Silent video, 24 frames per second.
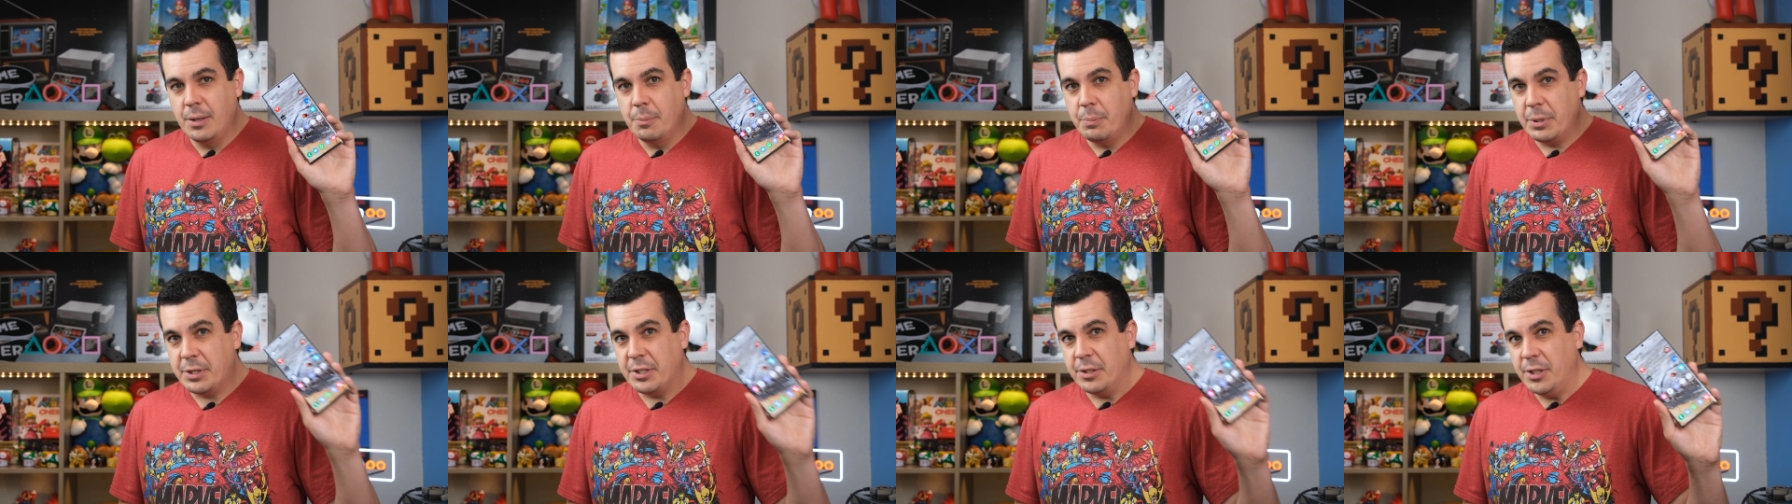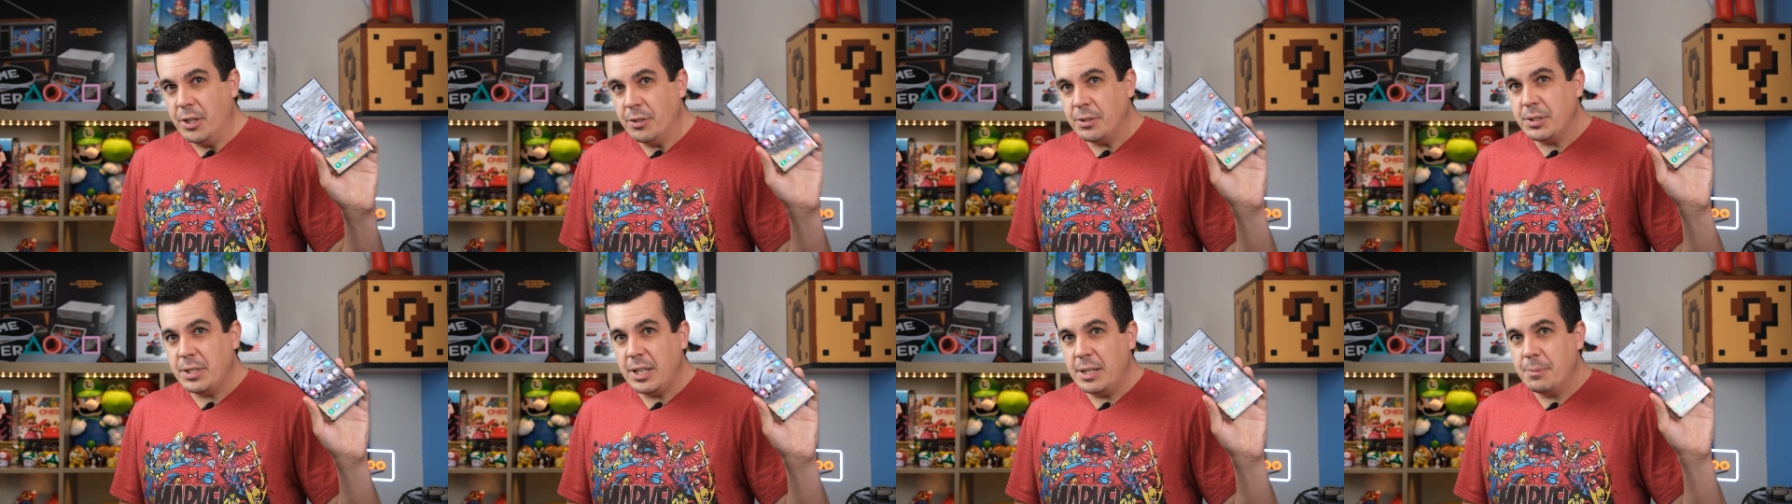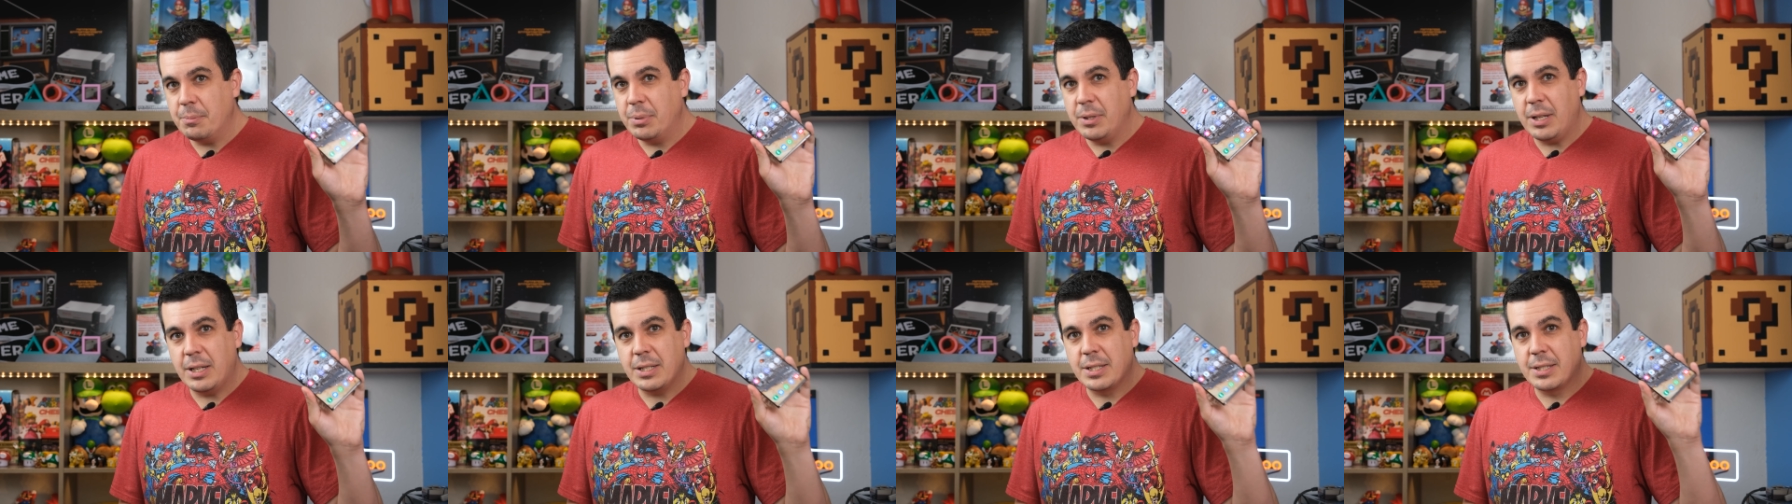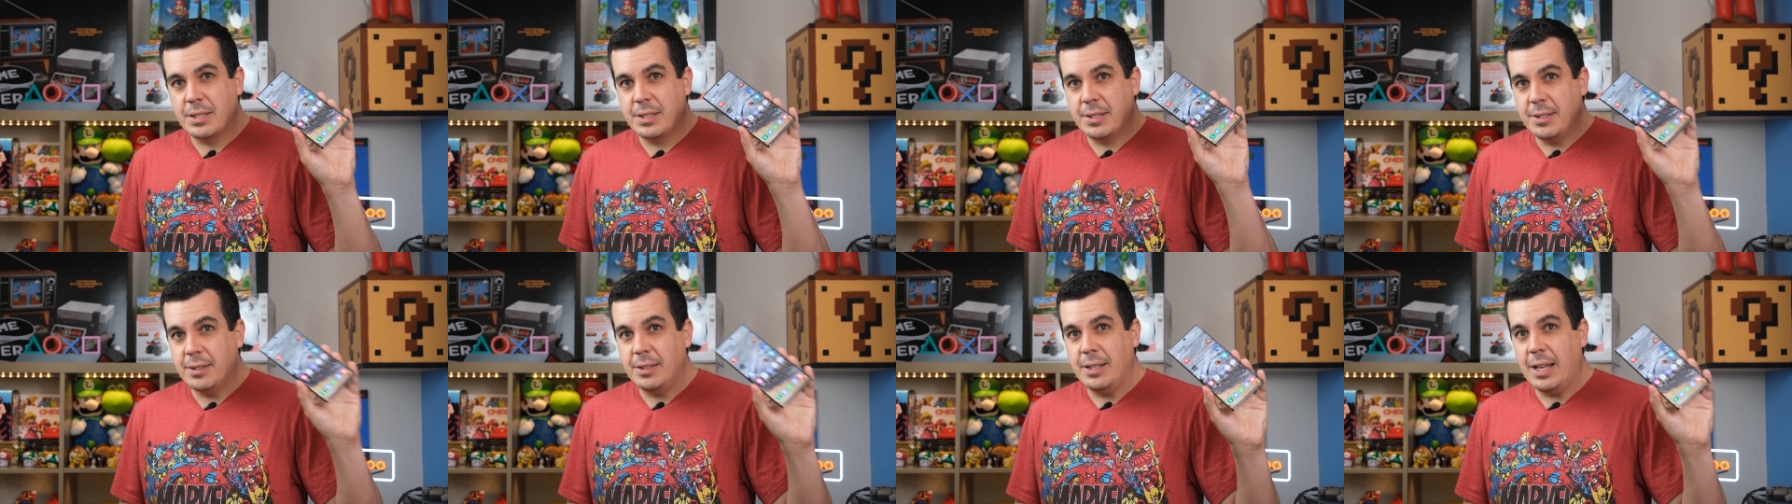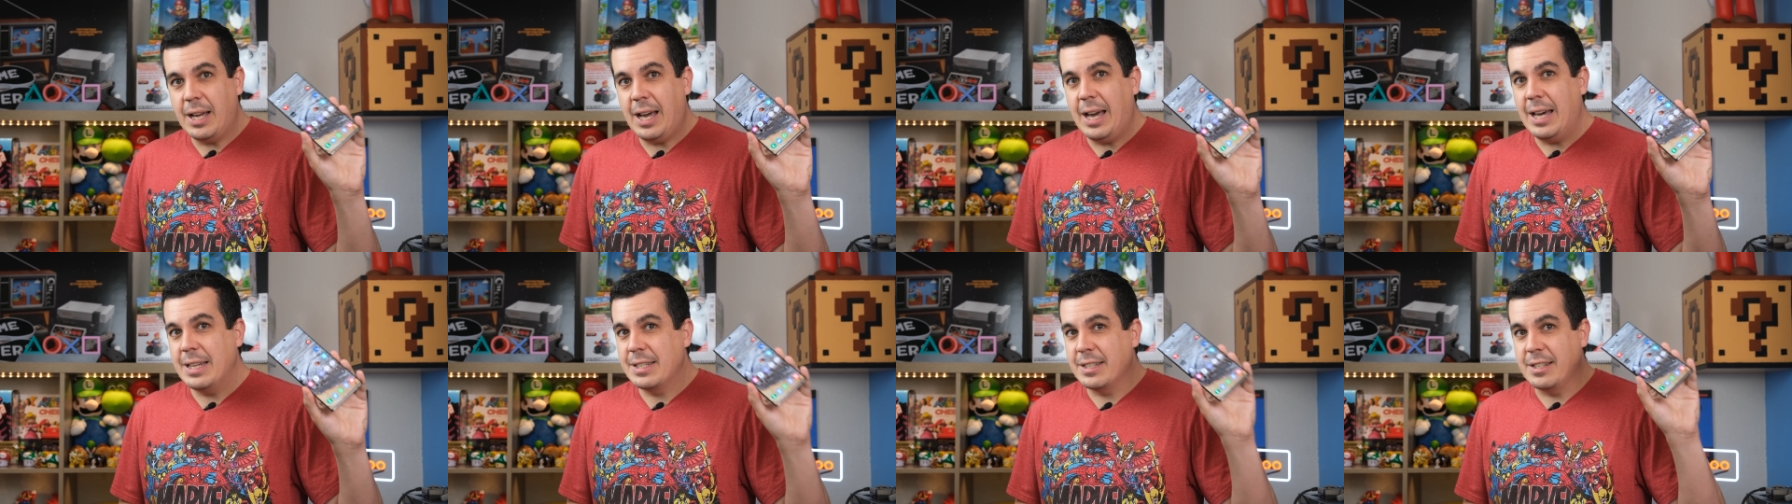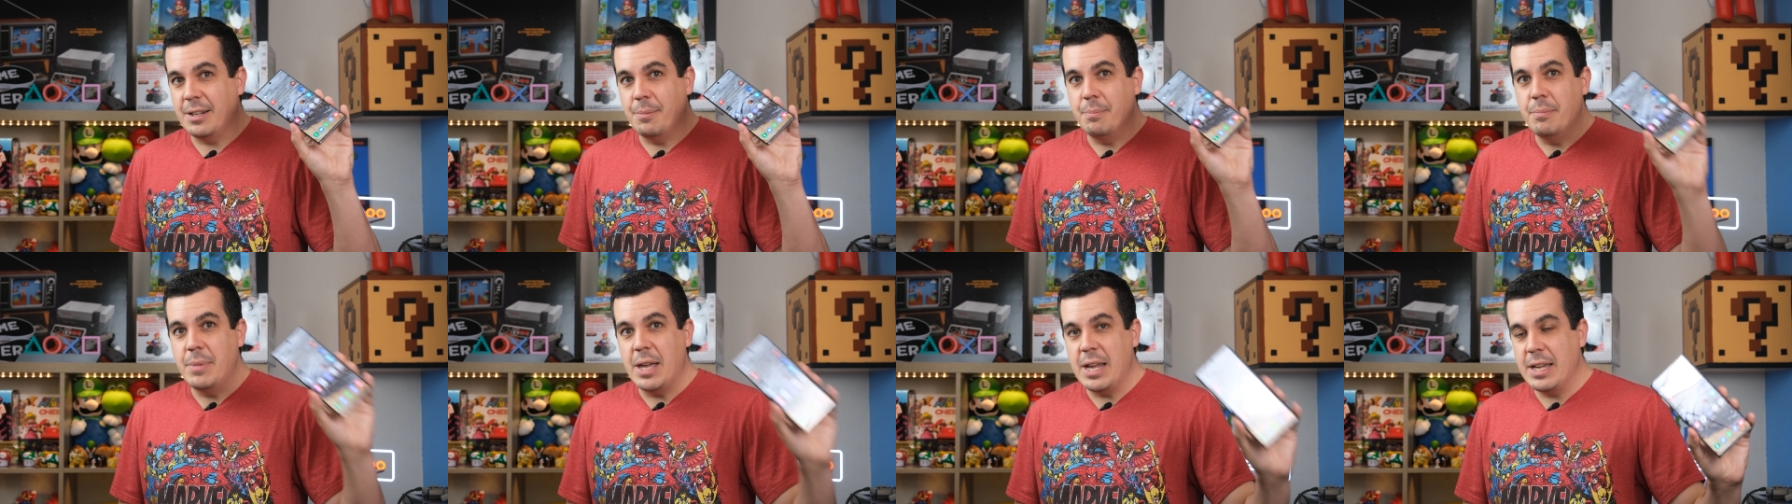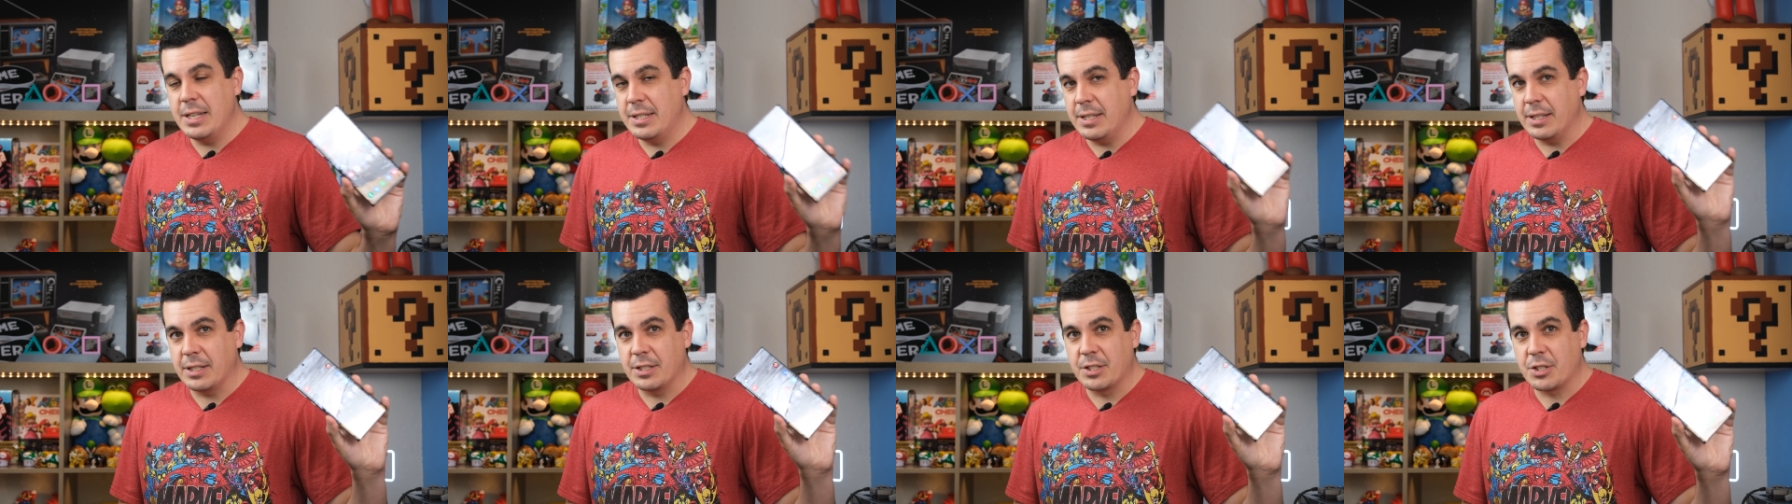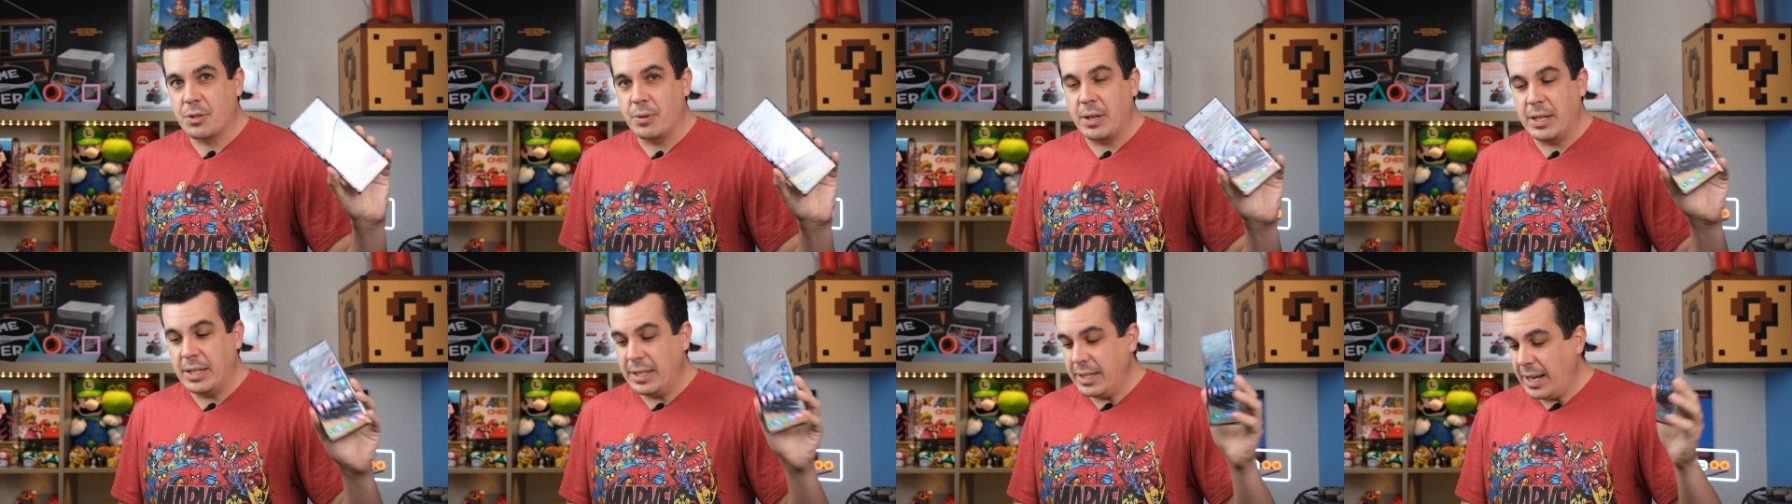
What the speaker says: but the Note 10 Plus still has an amazing screen,